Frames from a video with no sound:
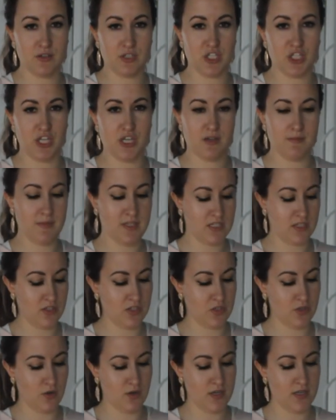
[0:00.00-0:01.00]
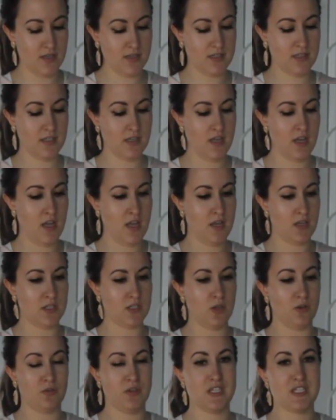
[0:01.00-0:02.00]
also shared on Insta stories.
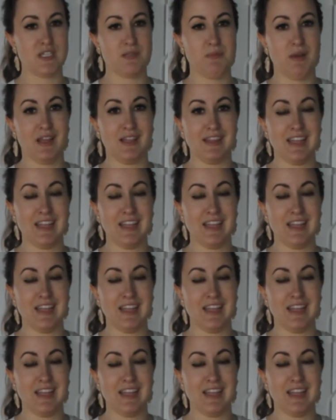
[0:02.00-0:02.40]
So this is my